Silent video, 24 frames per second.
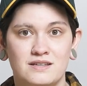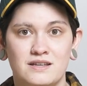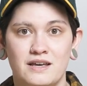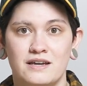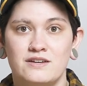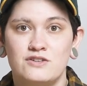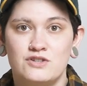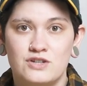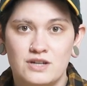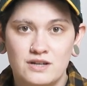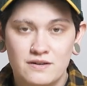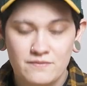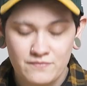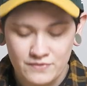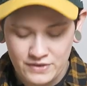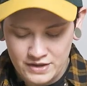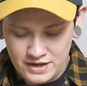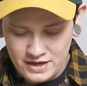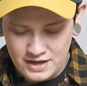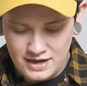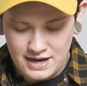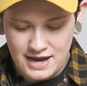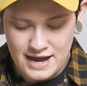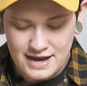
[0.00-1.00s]
selection.
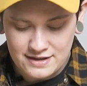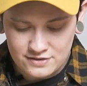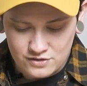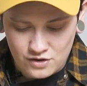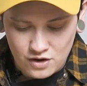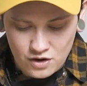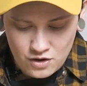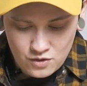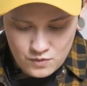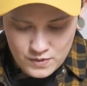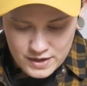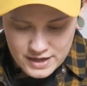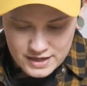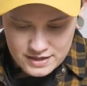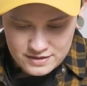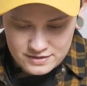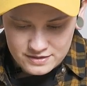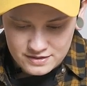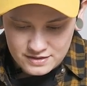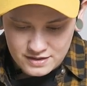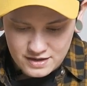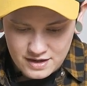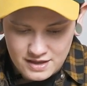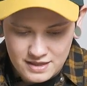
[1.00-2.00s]
As
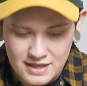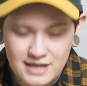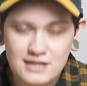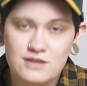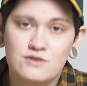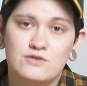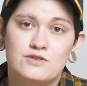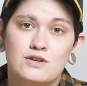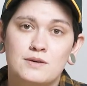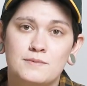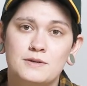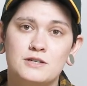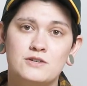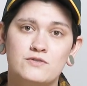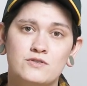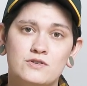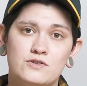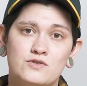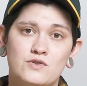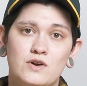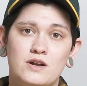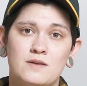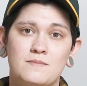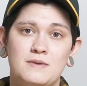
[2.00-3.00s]
always, thank you so much for
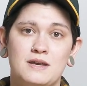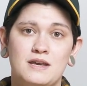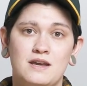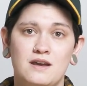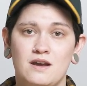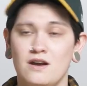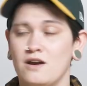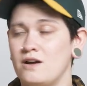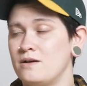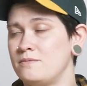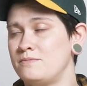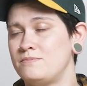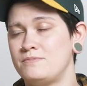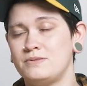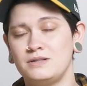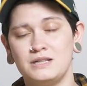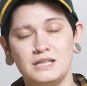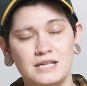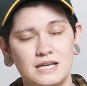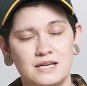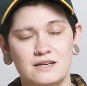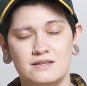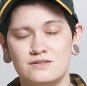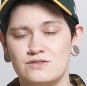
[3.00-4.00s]
joining me here.
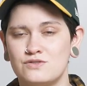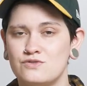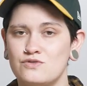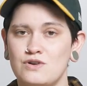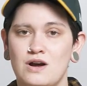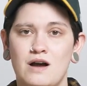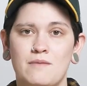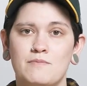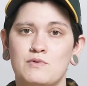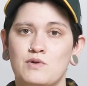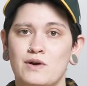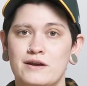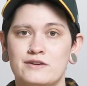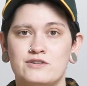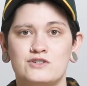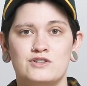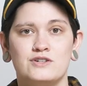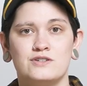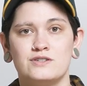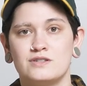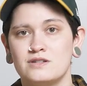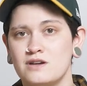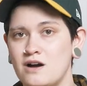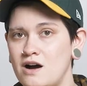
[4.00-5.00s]
Please drop
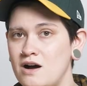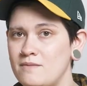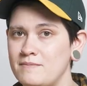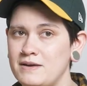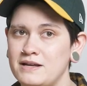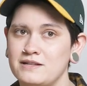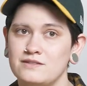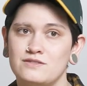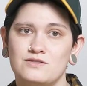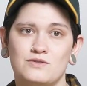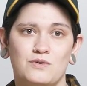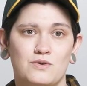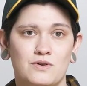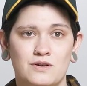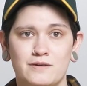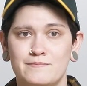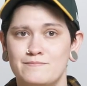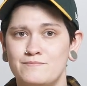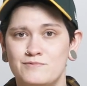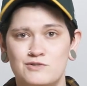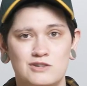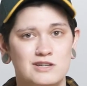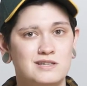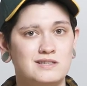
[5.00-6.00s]
questions, comments,
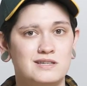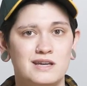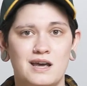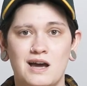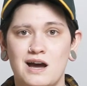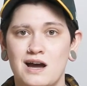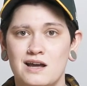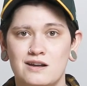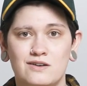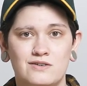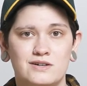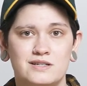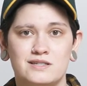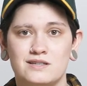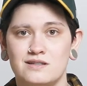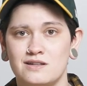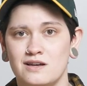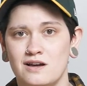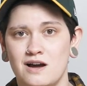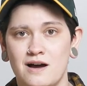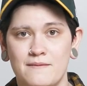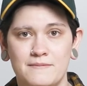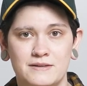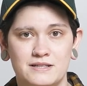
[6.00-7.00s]
or just say hi to us in
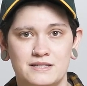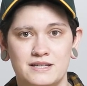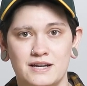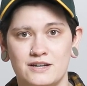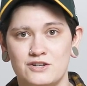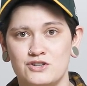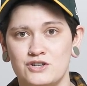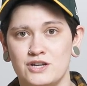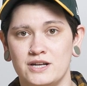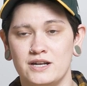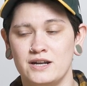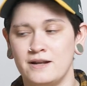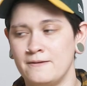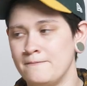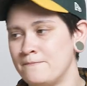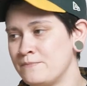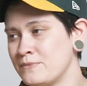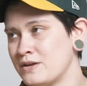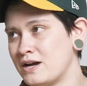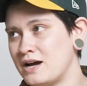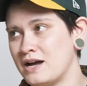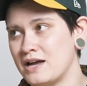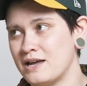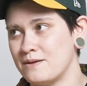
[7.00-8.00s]
the comment section.
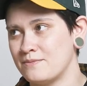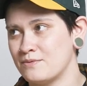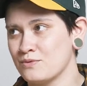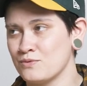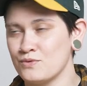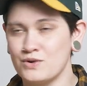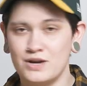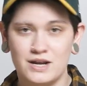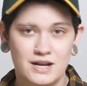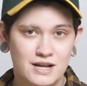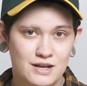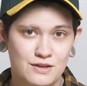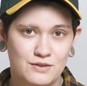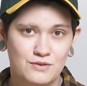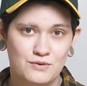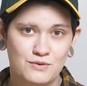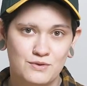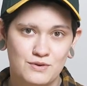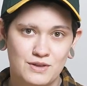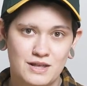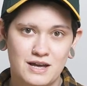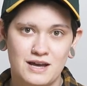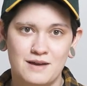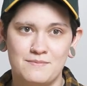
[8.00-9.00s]
I am reading
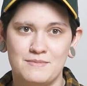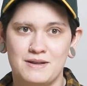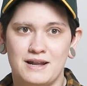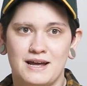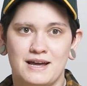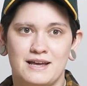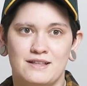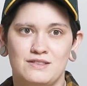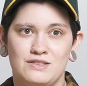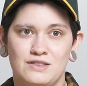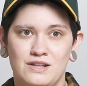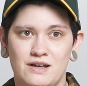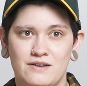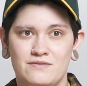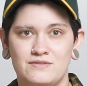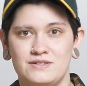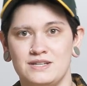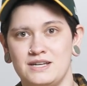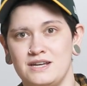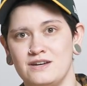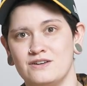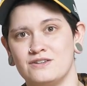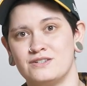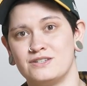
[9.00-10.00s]
through them and I love
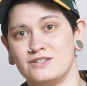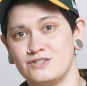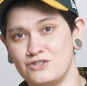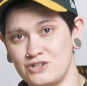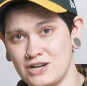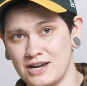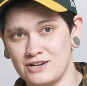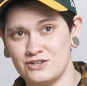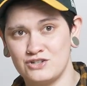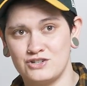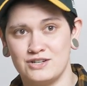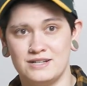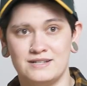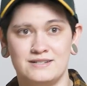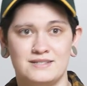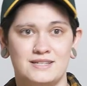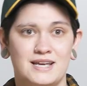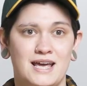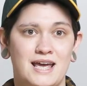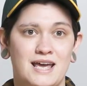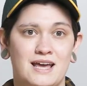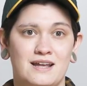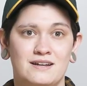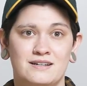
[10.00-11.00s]
to hear suggestions
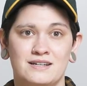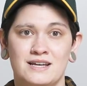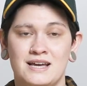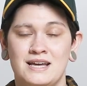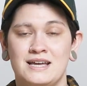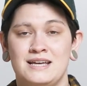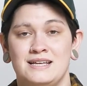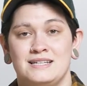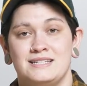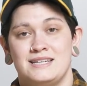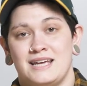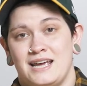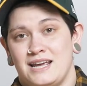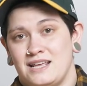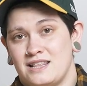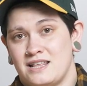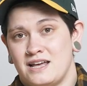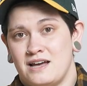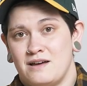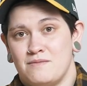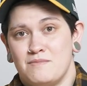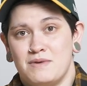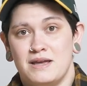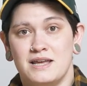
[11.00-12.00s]
and take
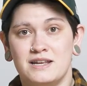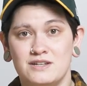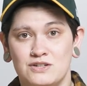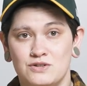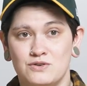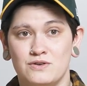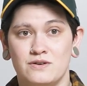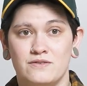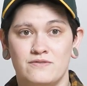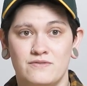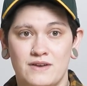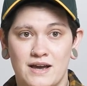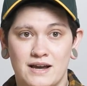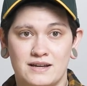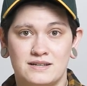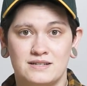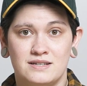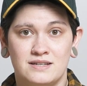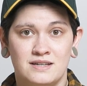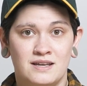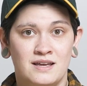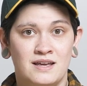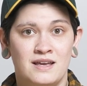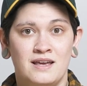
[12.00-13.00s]
them into
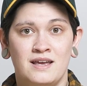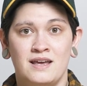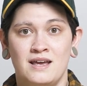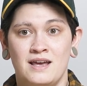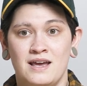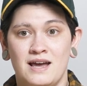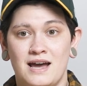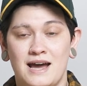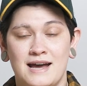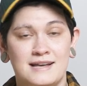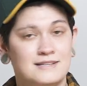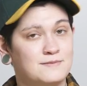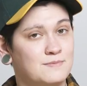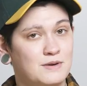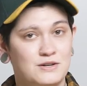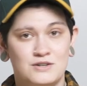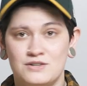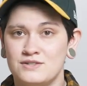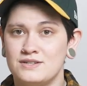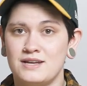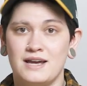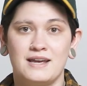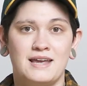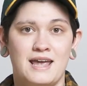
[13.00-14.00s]
effect as
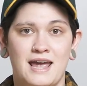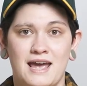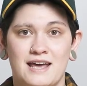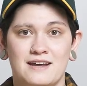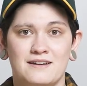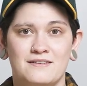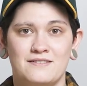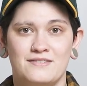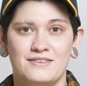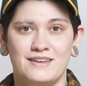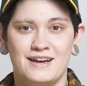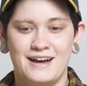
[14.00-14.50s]
much as I can.